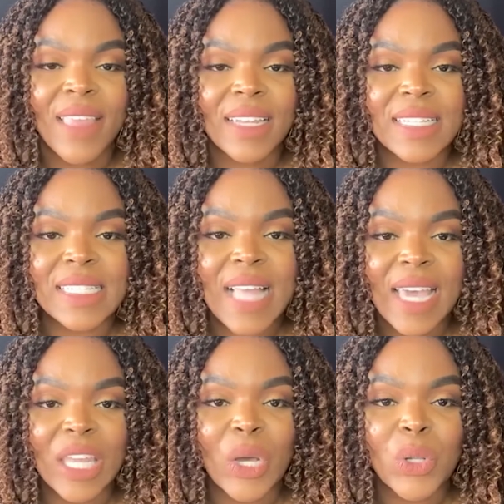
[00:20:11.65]
That does
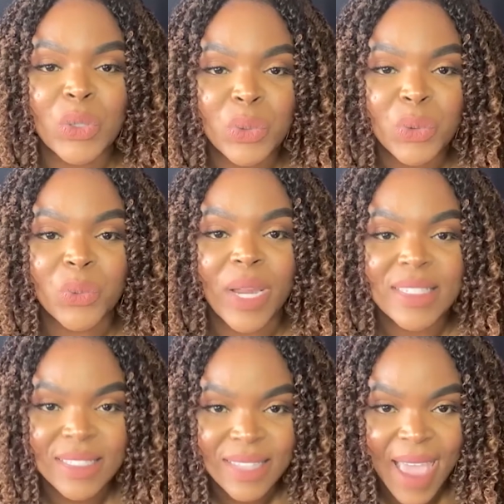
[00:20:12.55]
not include
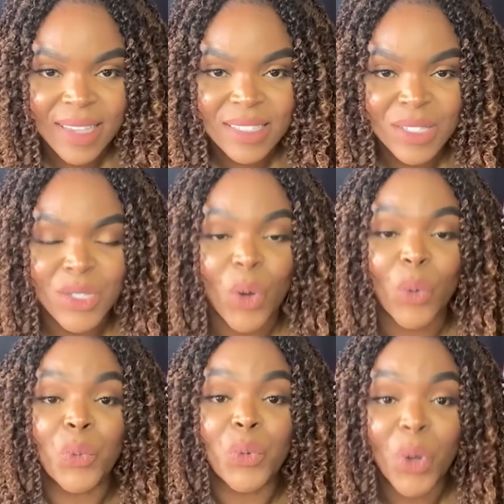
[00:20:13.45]
raising taxes,
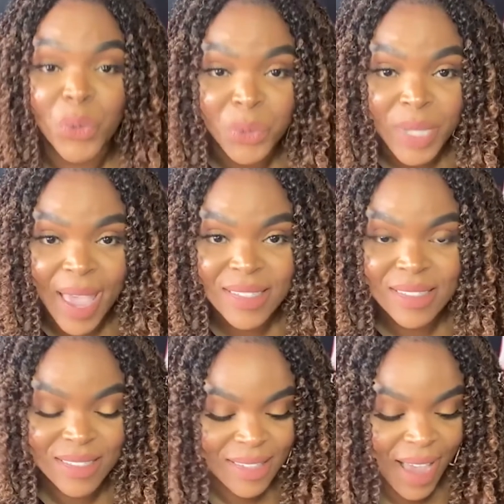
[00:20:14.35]
so no new taxes.